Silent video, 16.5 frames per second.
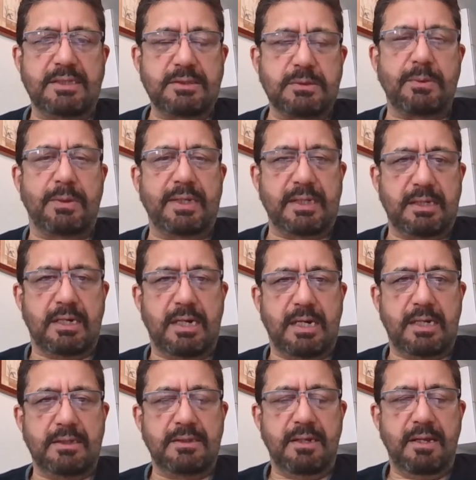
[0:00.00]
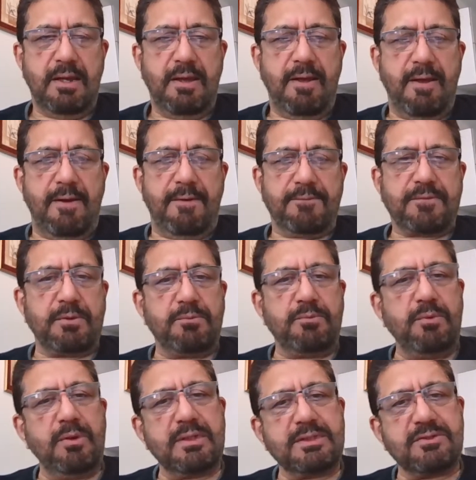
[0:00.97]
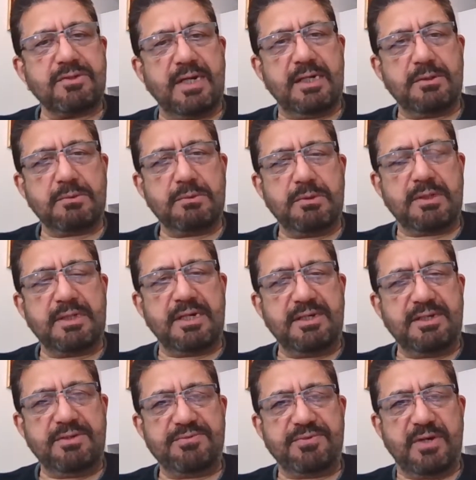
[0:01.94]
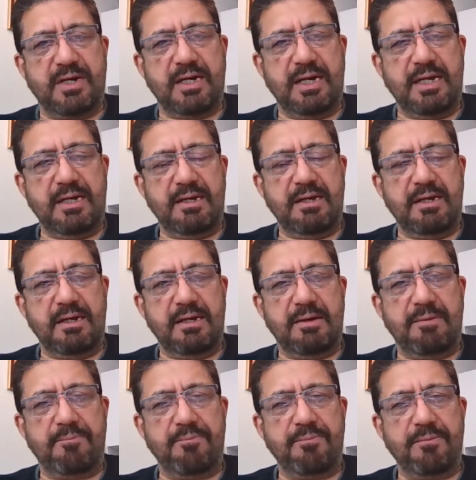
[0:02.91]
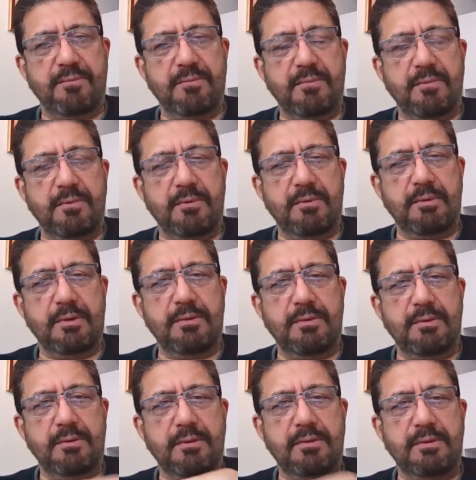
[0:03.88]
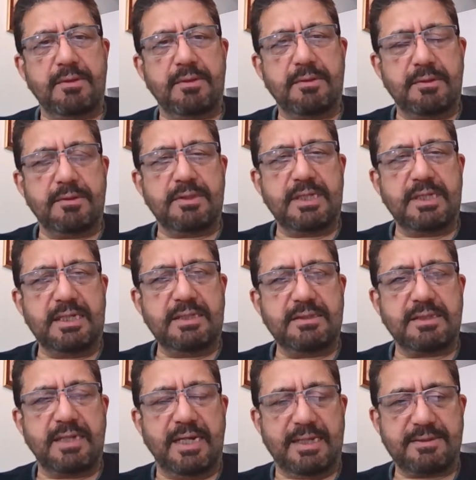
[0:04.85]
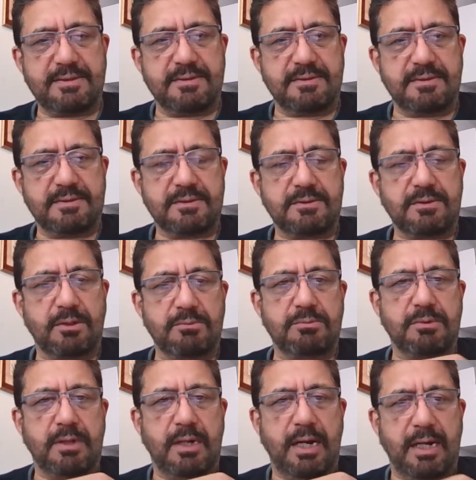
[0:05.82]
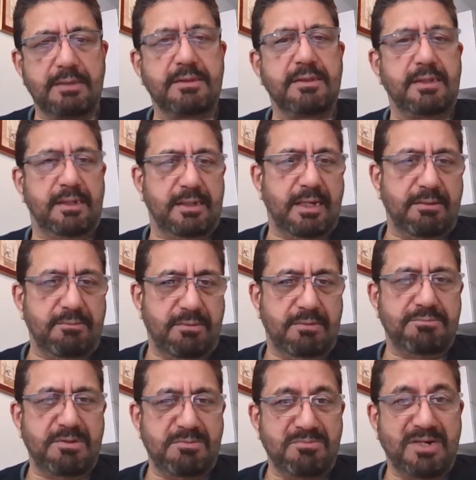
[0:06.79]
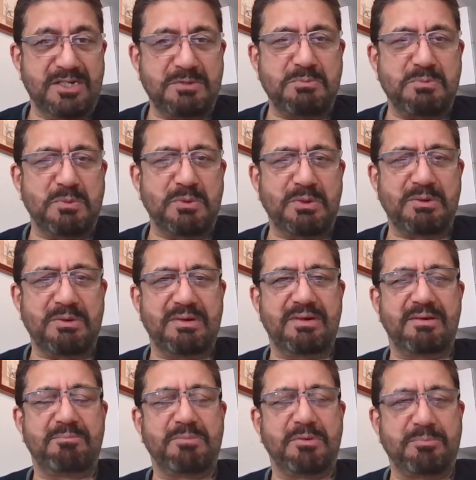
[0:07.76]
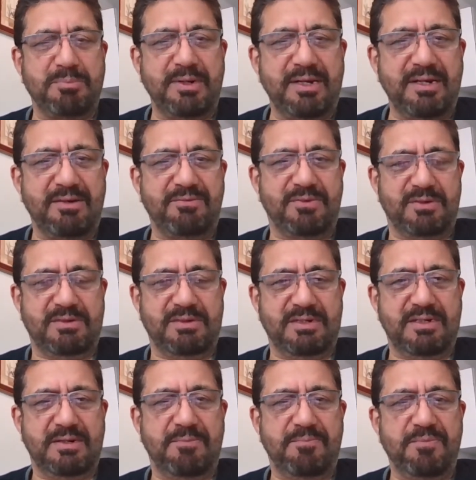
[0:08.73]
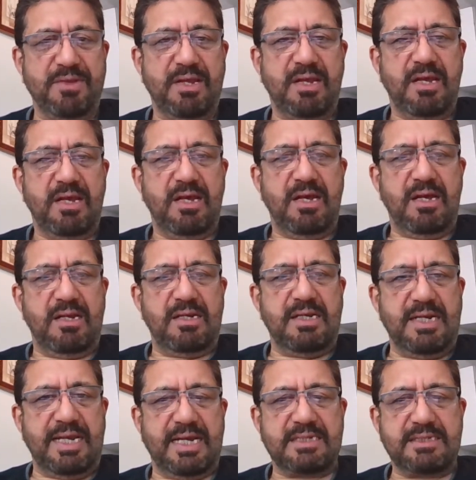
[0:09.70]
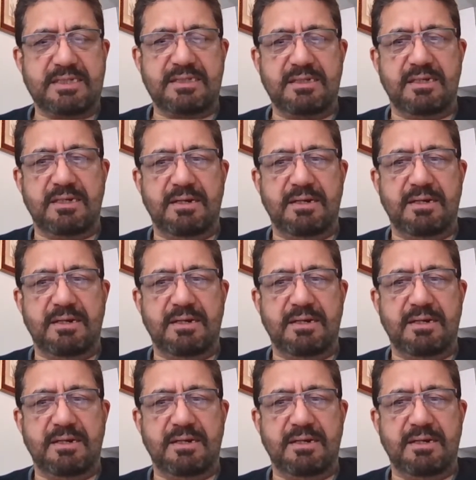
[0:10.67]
is going on. So we'll try to identify in these lessons. So I think I will be much more prepared for next